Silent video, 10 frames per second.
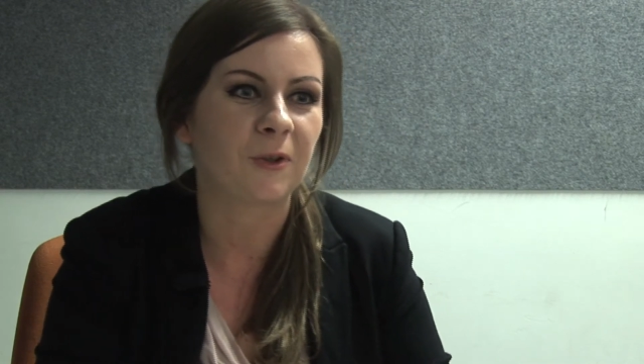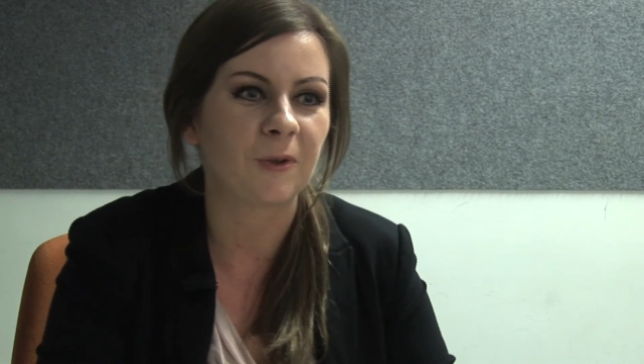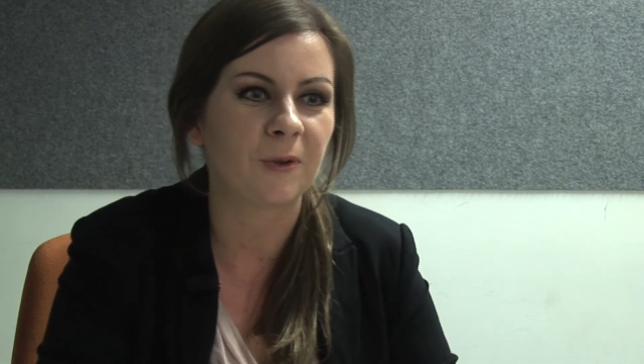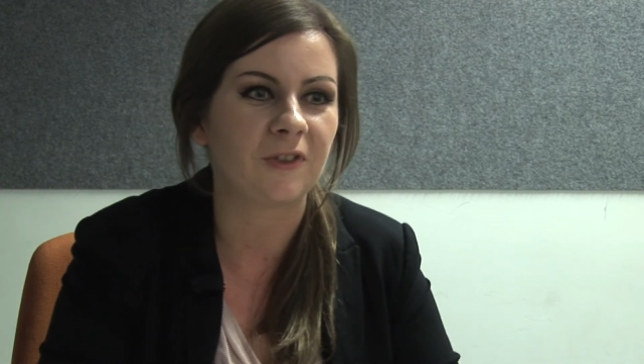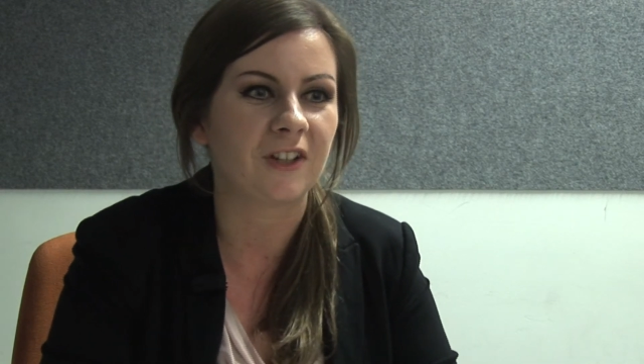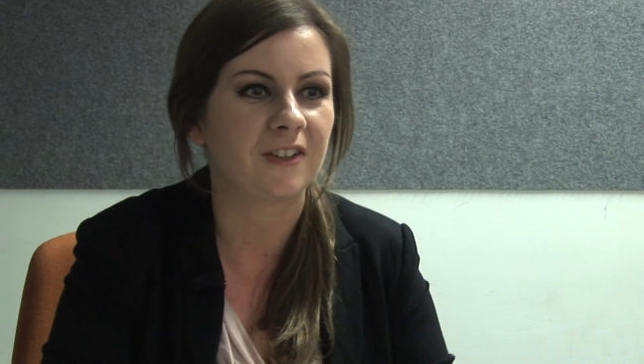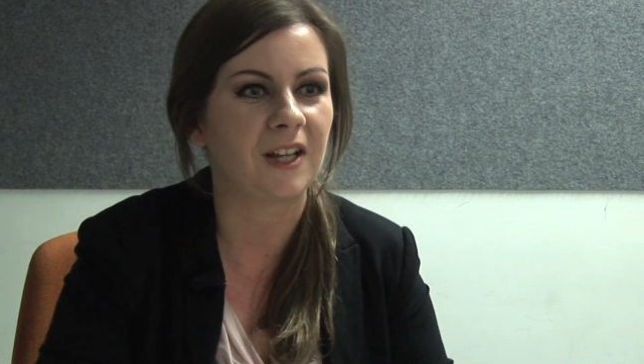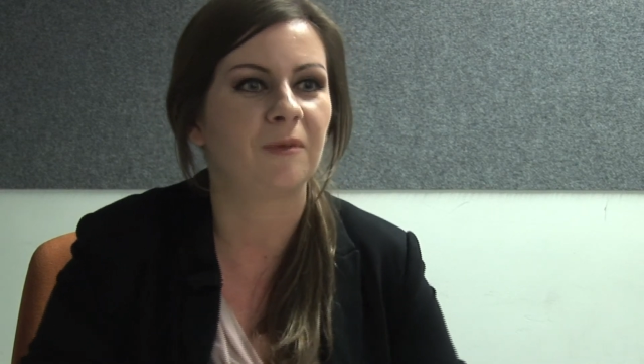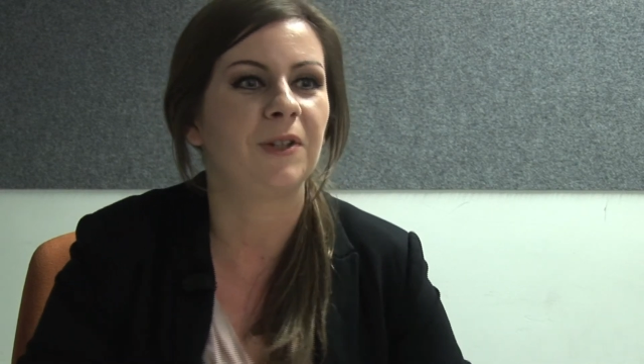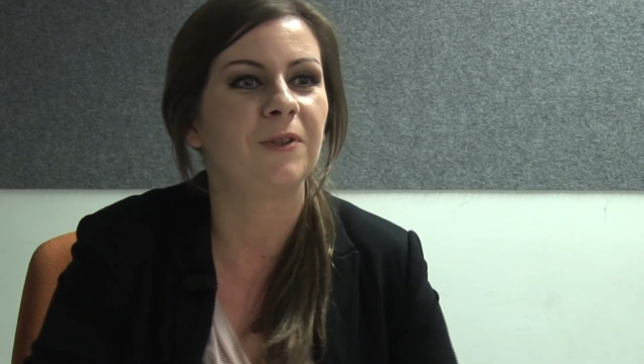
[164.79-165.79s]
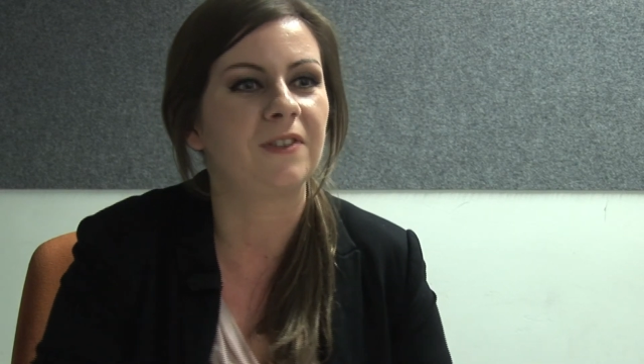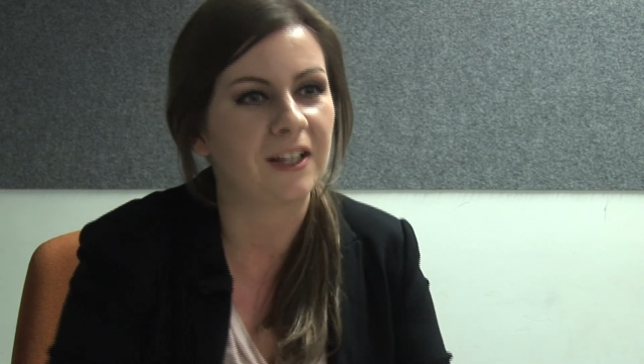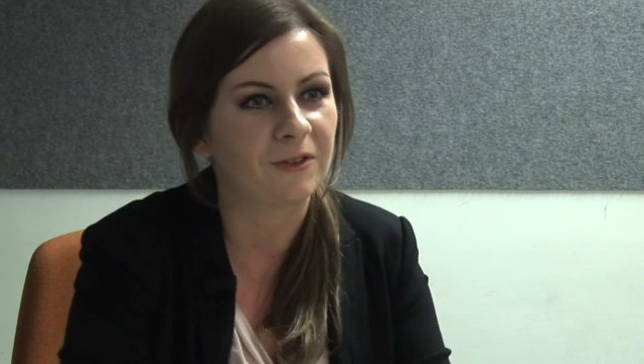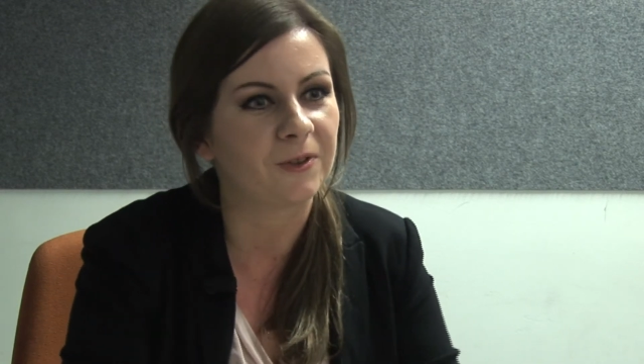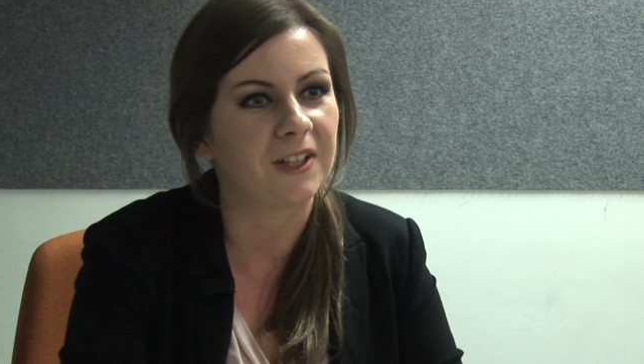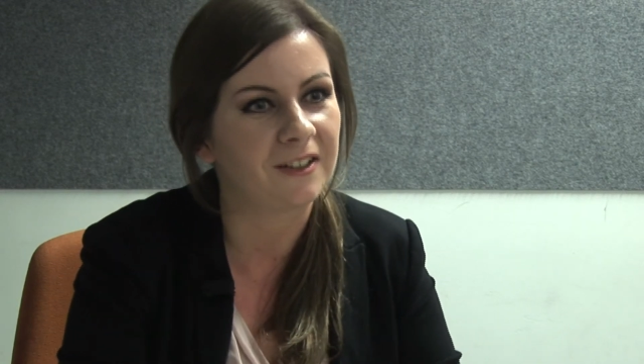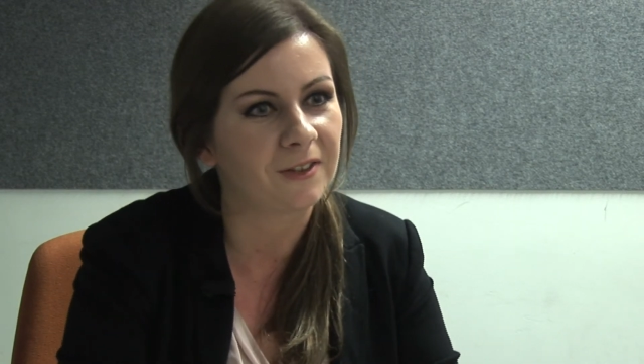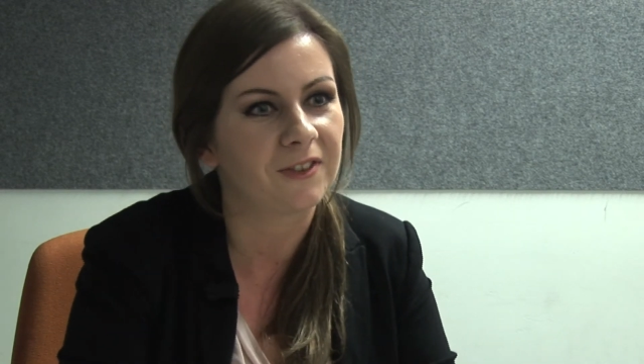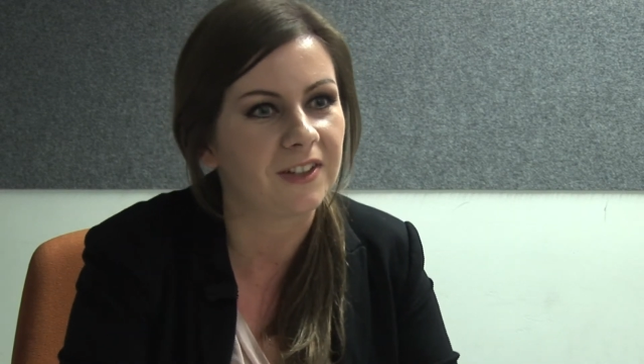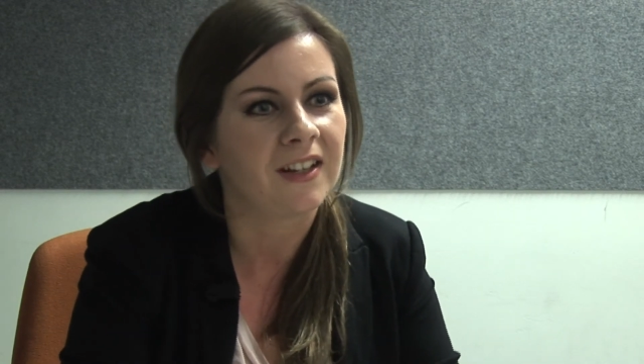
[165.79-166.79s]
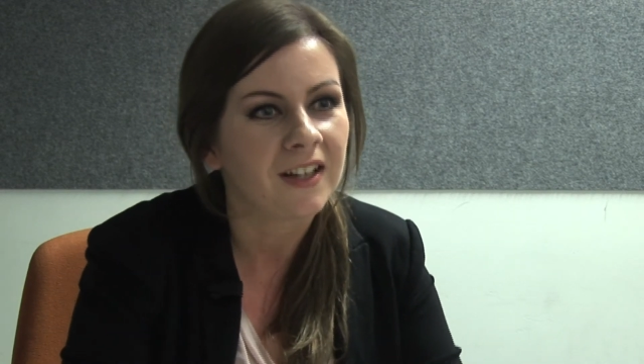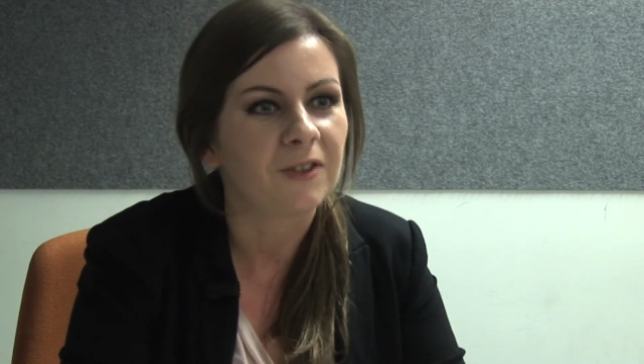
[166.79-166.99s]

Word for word: culture so that when you settle in London,